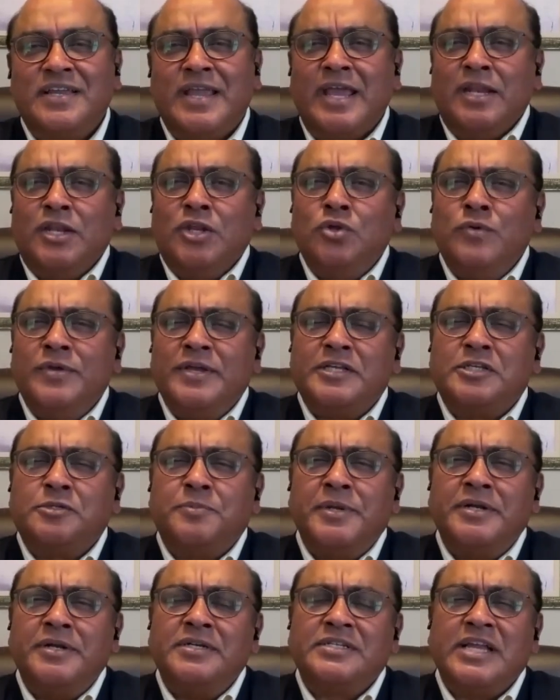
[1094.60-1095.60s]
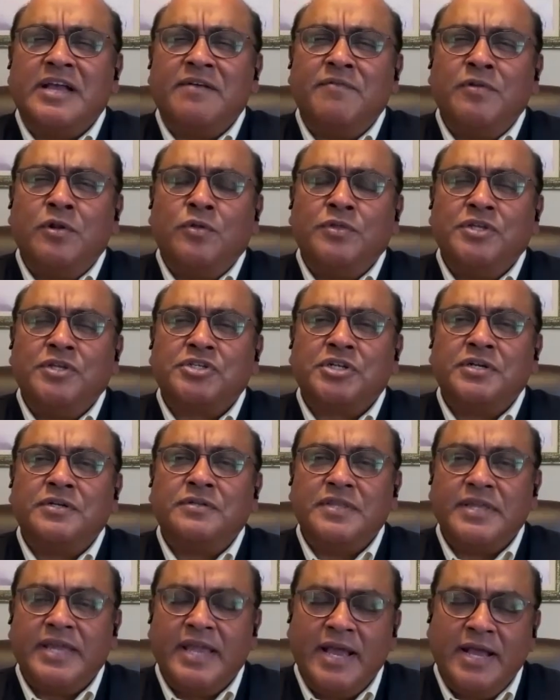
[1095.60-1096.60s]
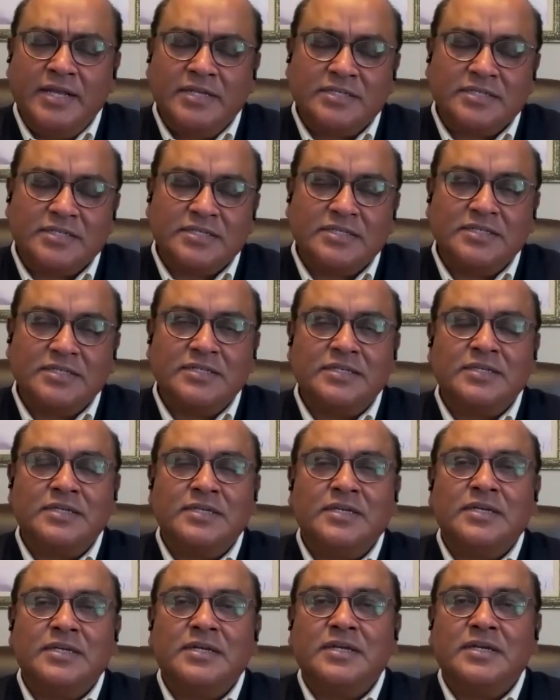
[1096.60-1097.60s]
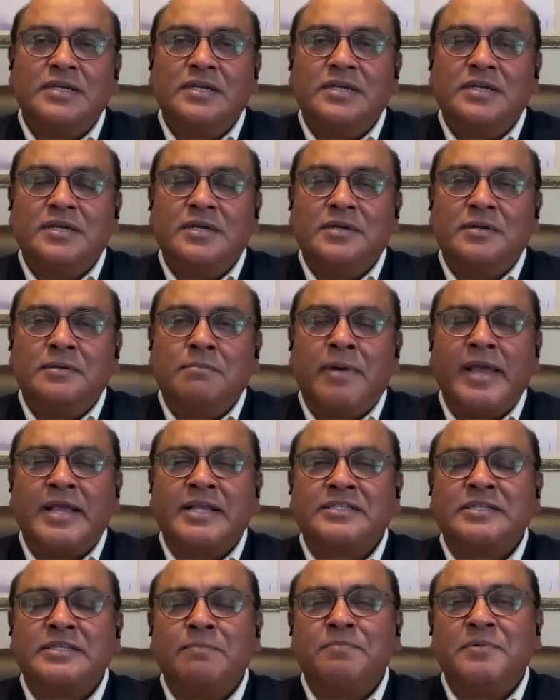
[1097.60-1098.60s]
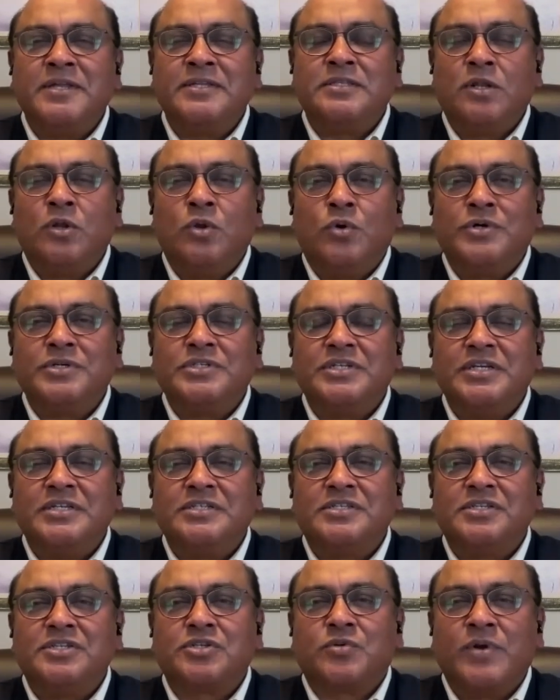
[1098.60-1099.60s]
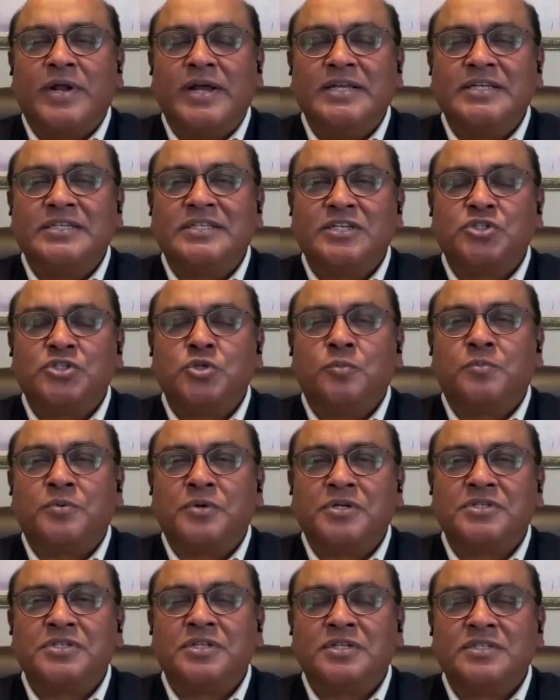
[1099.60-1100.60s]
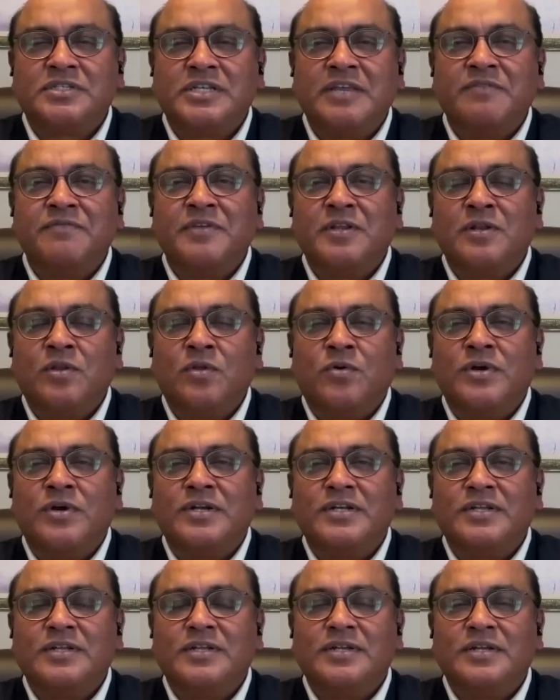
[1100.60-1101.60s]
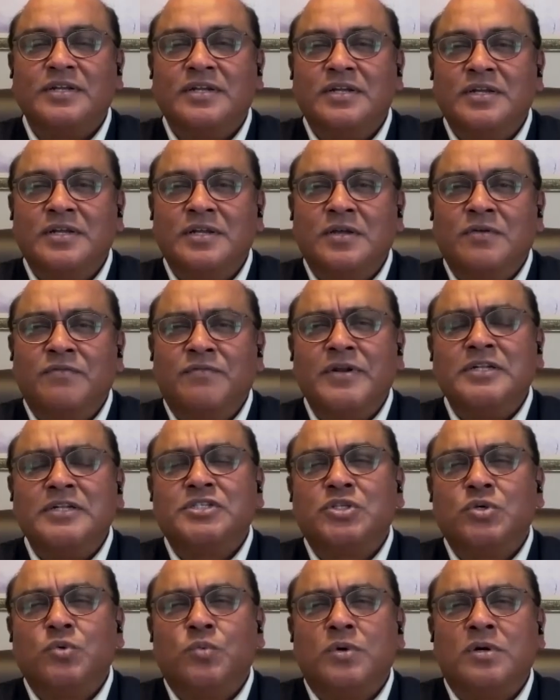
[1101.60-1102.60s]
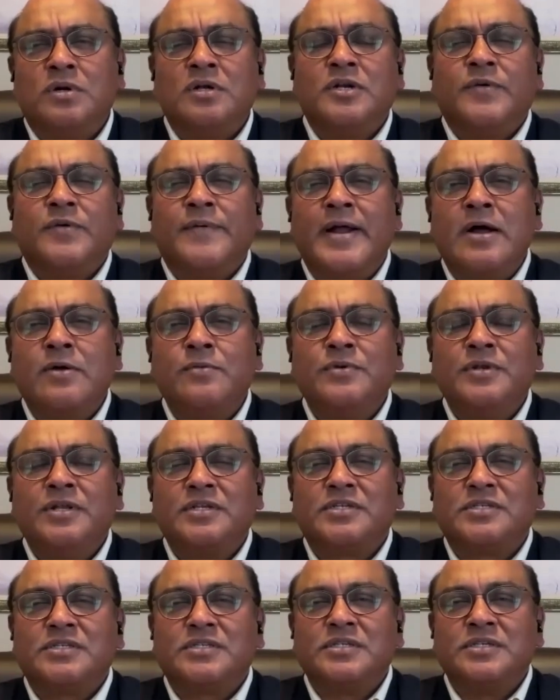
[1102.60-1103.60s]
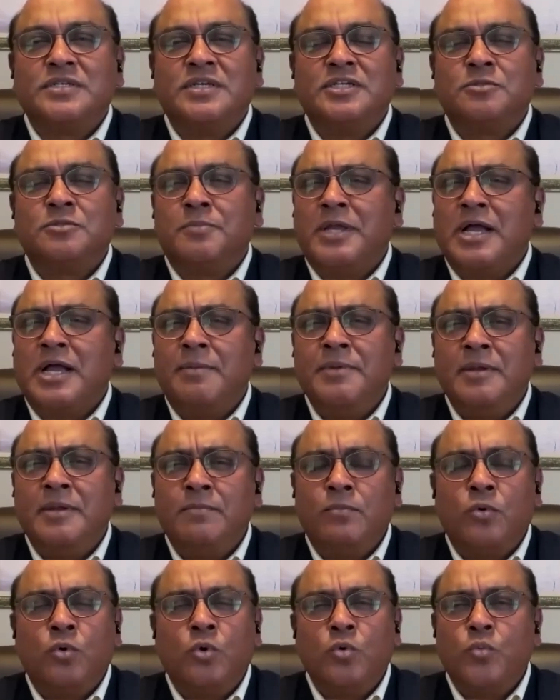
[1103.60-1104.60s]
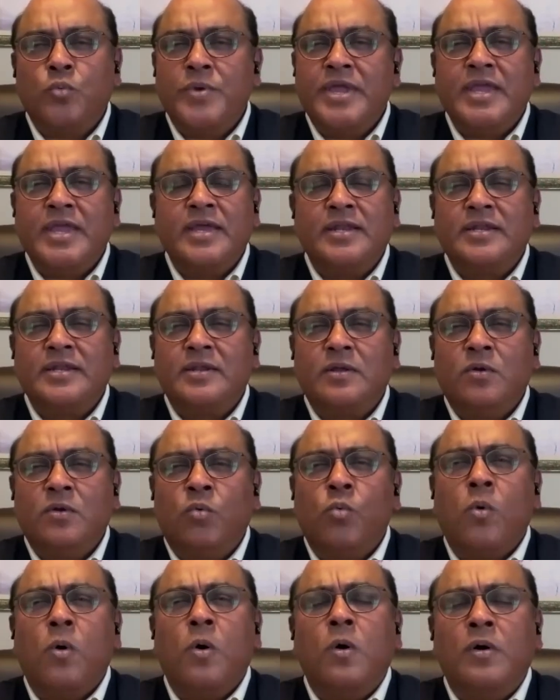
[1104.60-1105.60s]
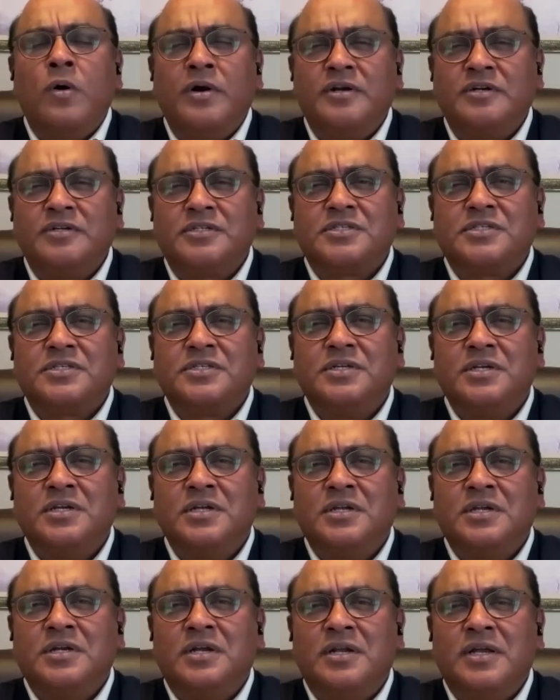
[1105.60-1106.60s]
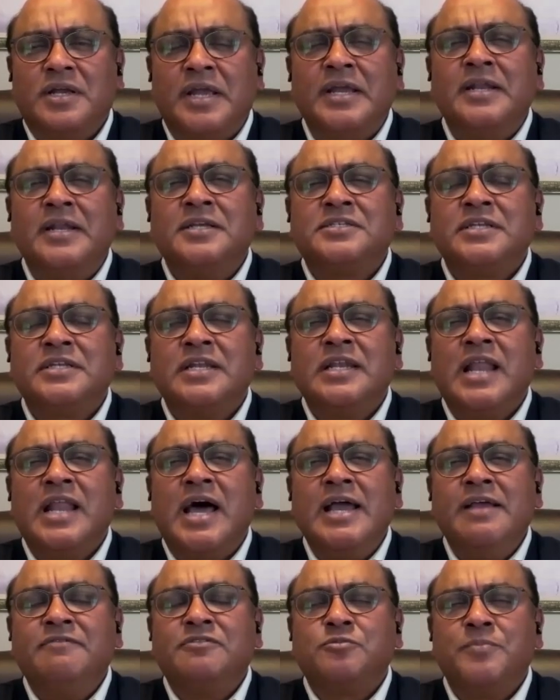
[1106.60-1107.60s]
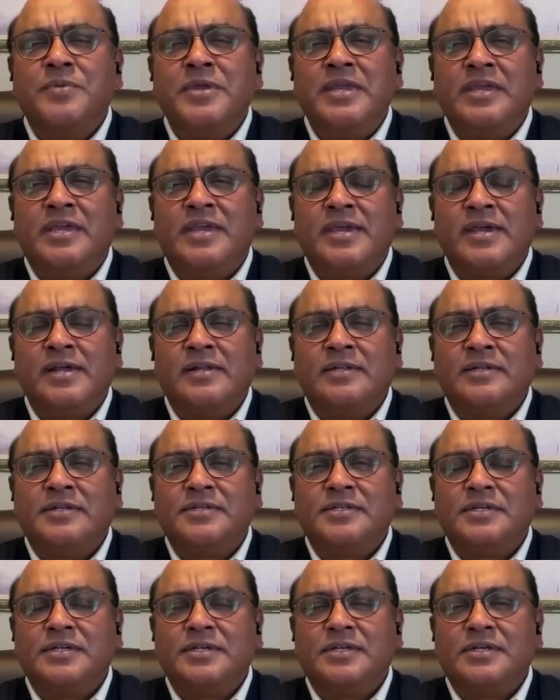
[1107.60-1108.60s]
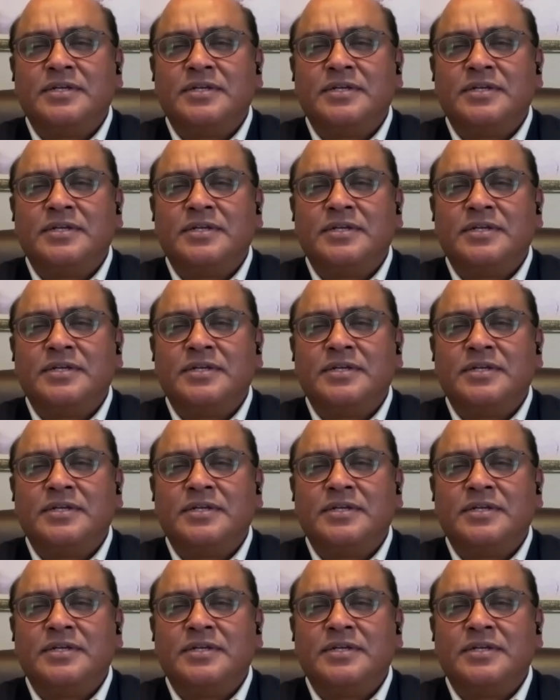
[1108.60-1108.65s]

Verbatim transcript: Can you experience heaven on this earth? Yes. By accepting the Lord Jesus Christ as your personal Savior and Lord. Friends, the world around us is becoming more wicked. Wars, innocent lives being killed.